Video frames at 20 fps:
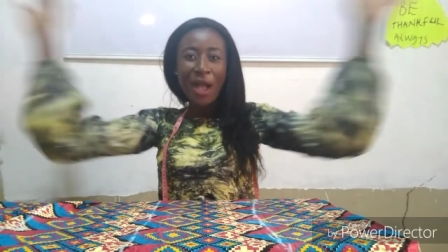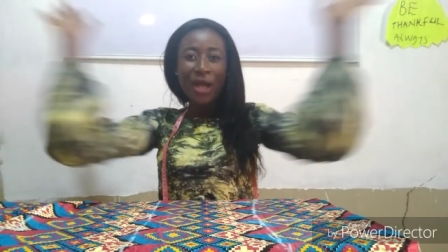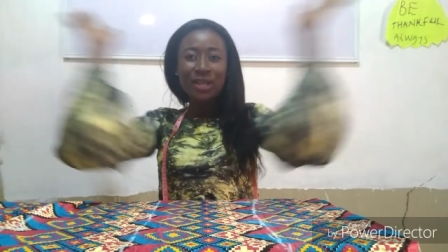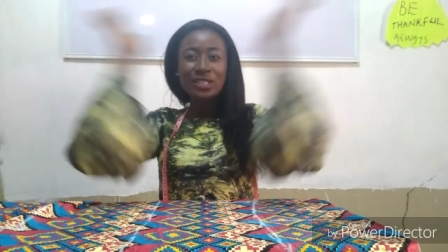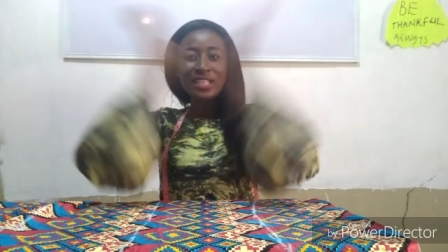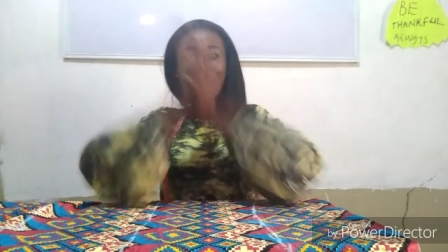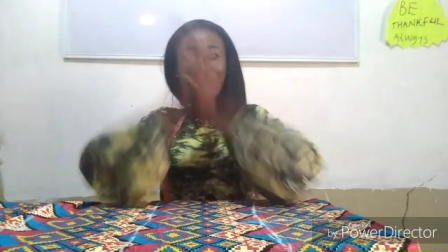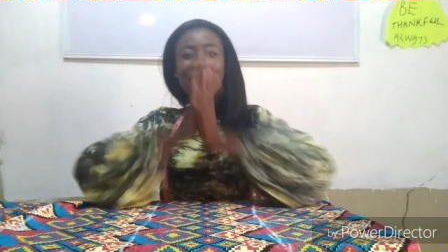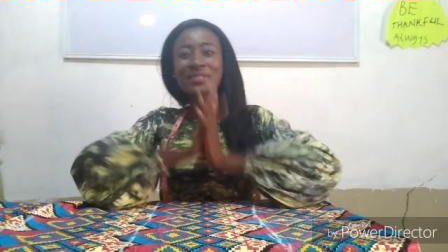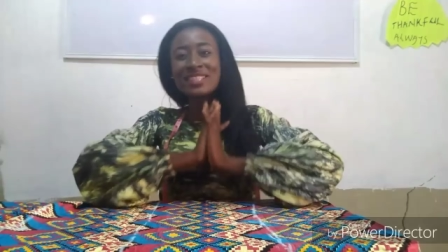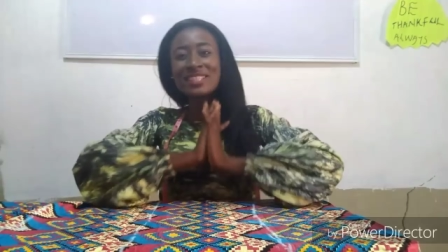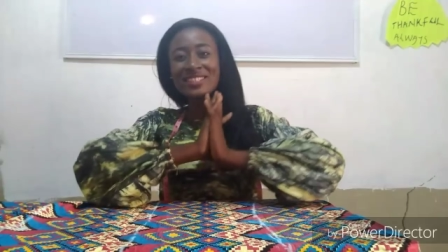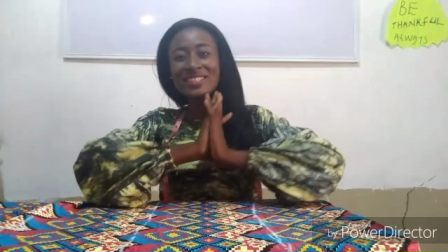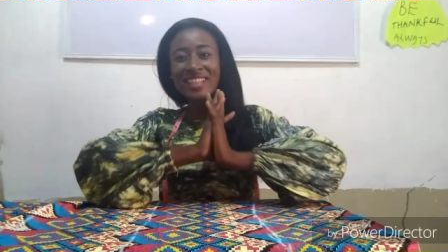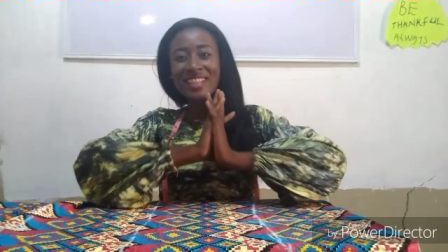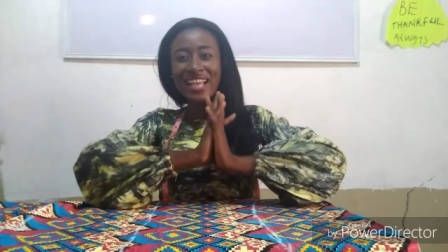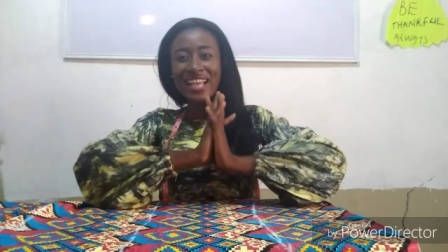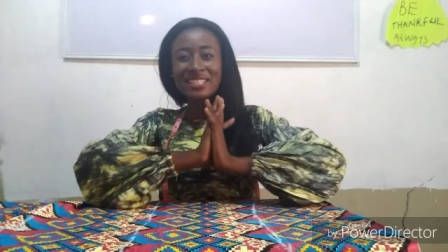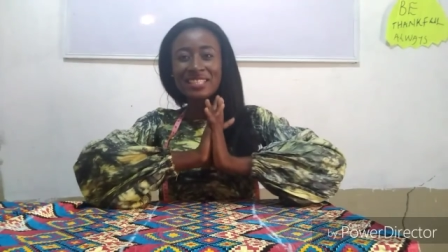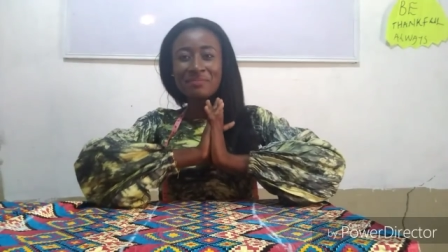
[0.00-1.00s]
So I'll see you
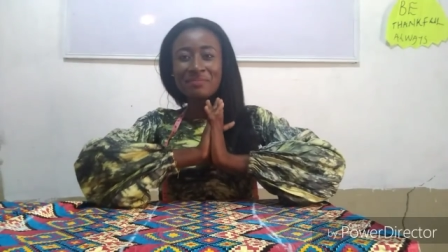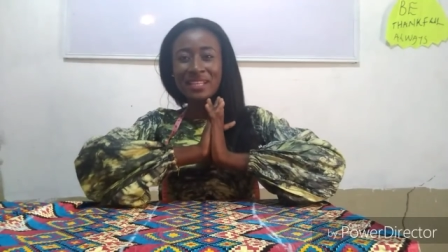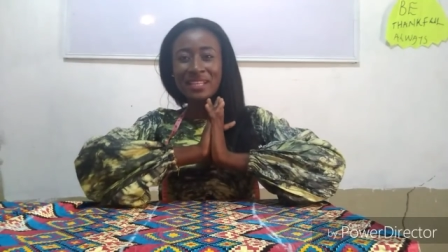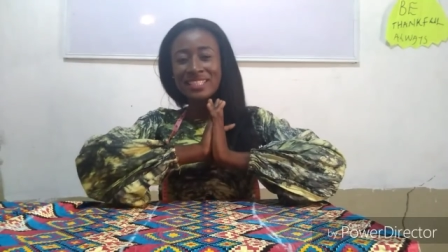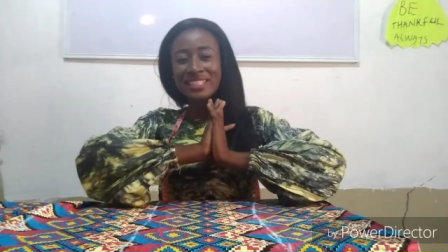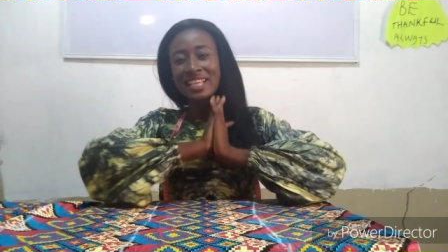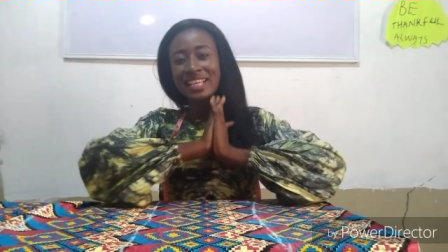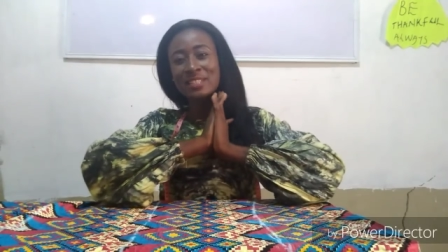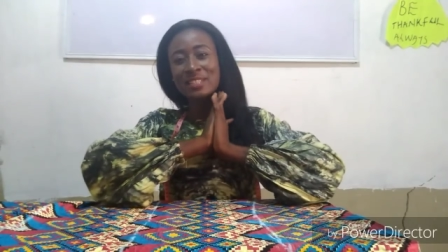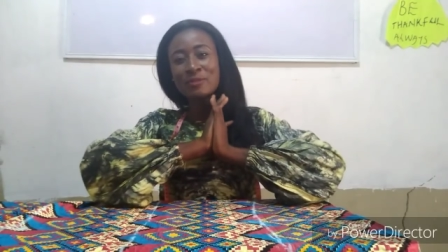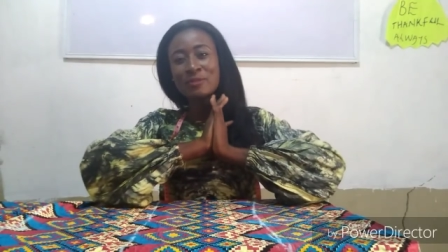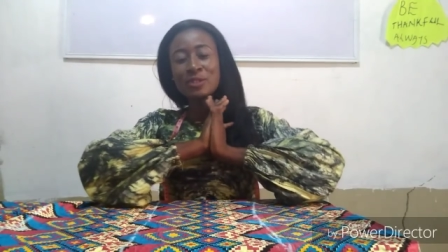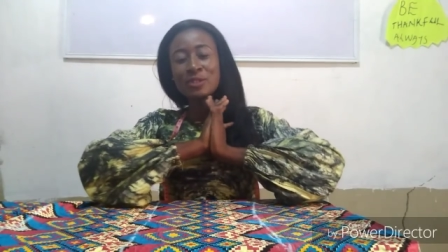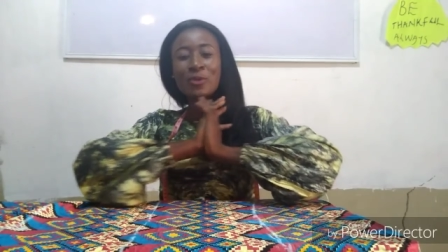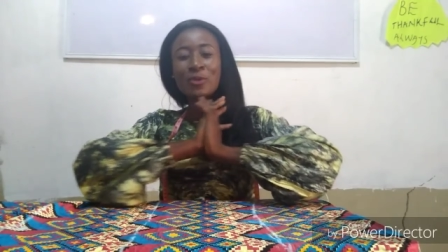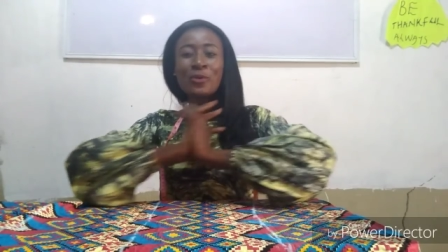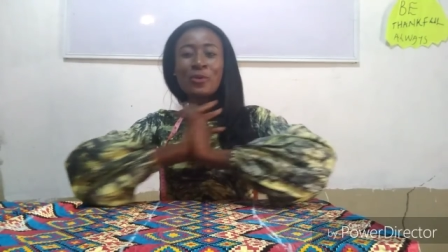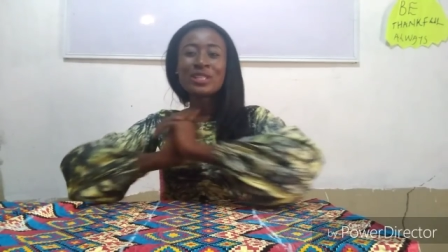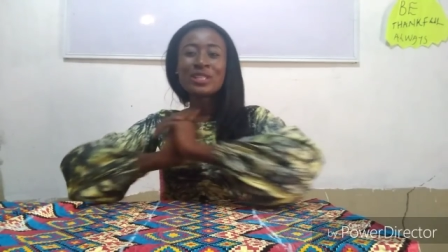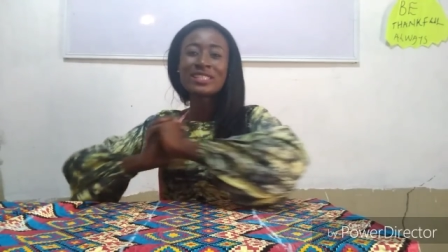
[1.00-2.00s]
guys in my next
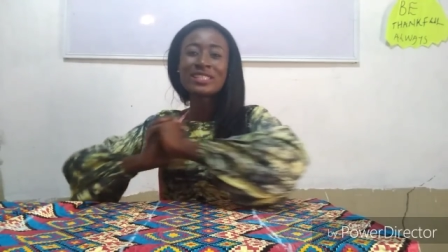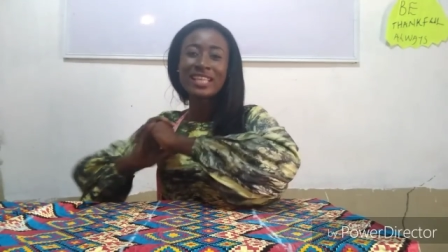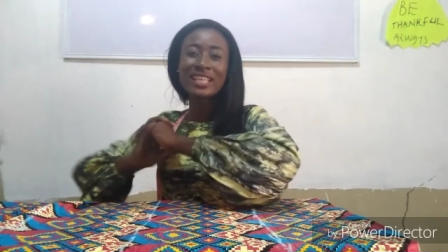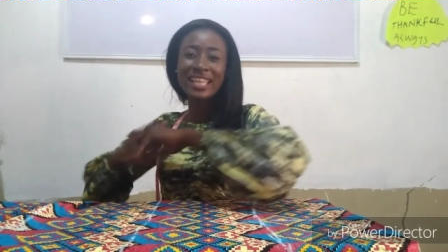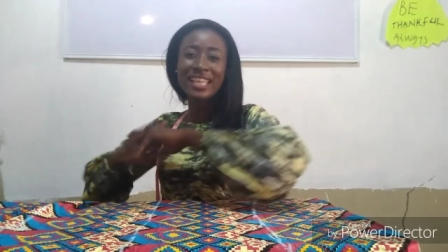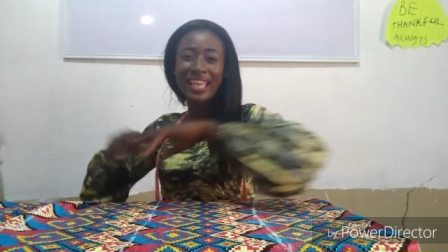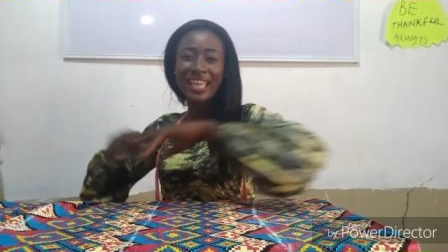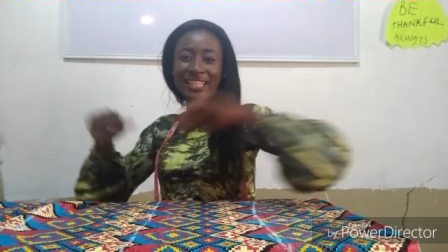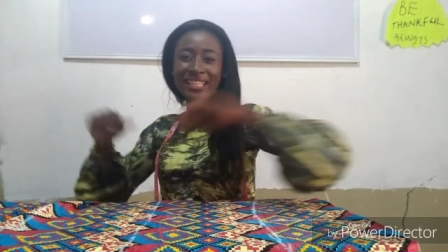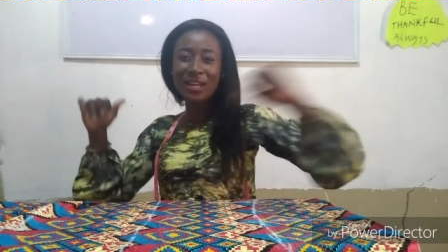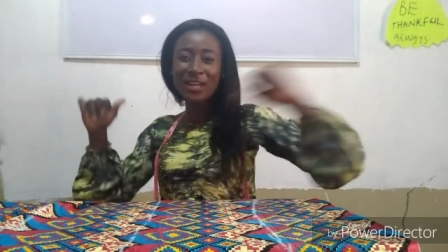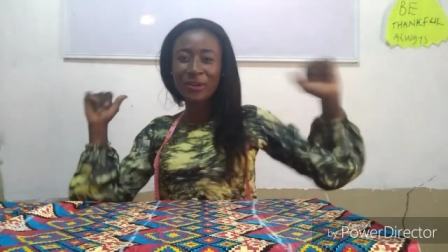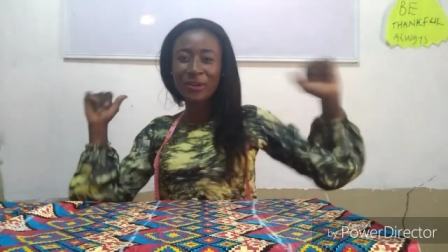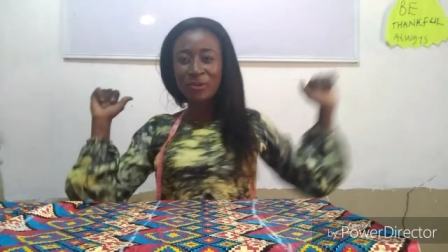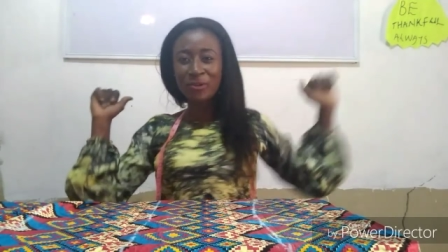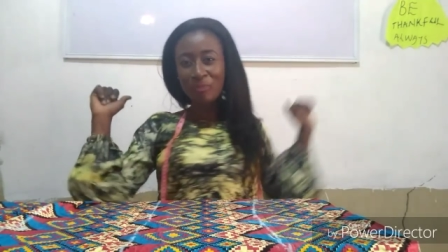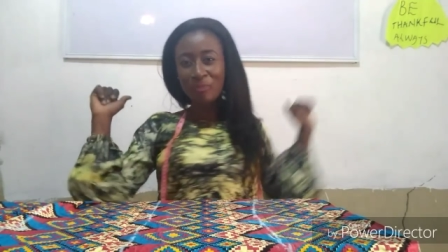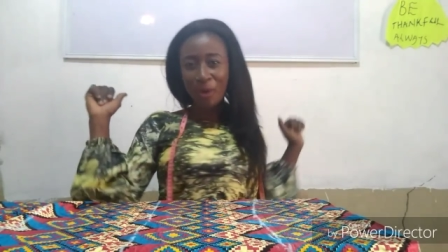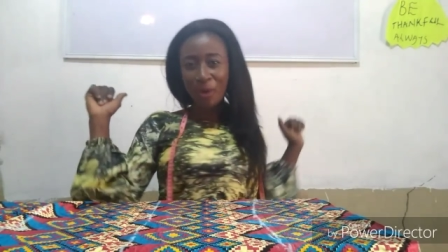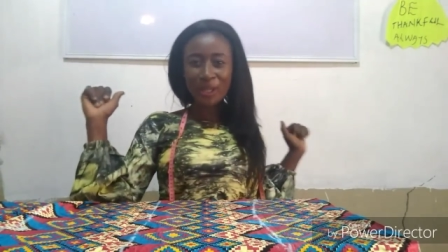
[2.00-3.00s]
video. Once again,
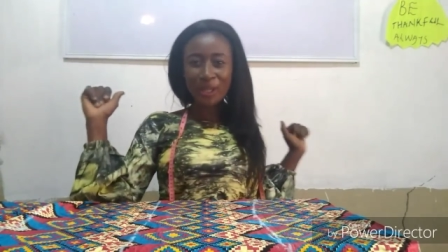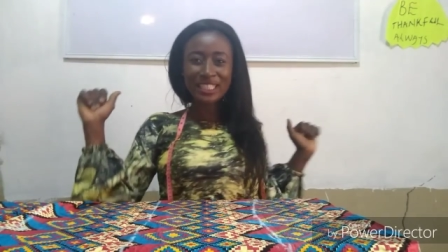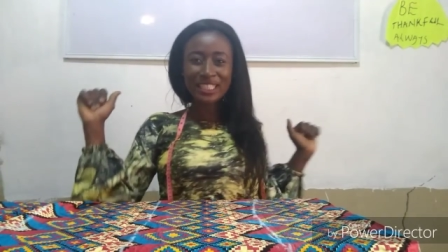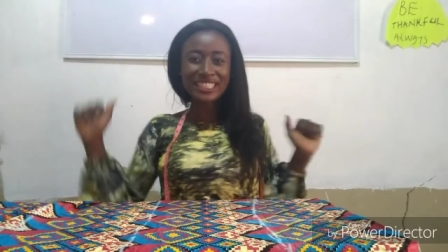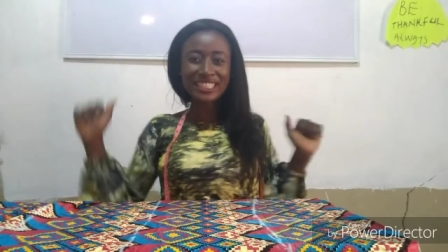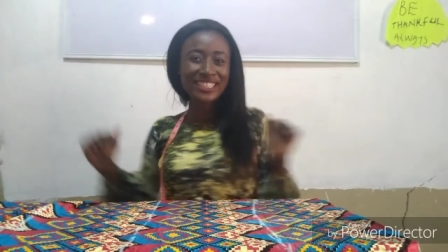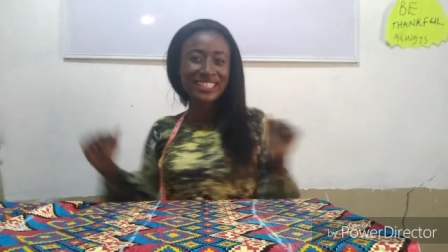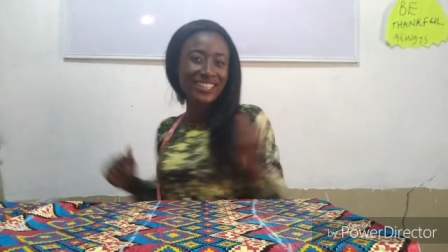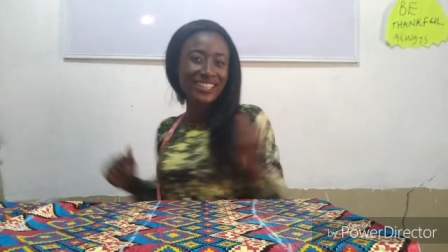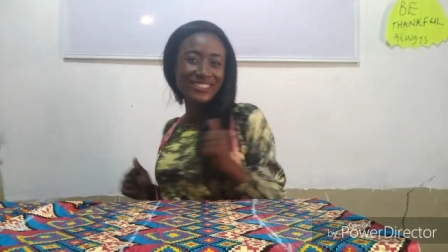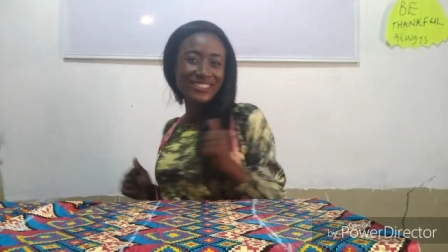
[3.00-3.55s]
good morning,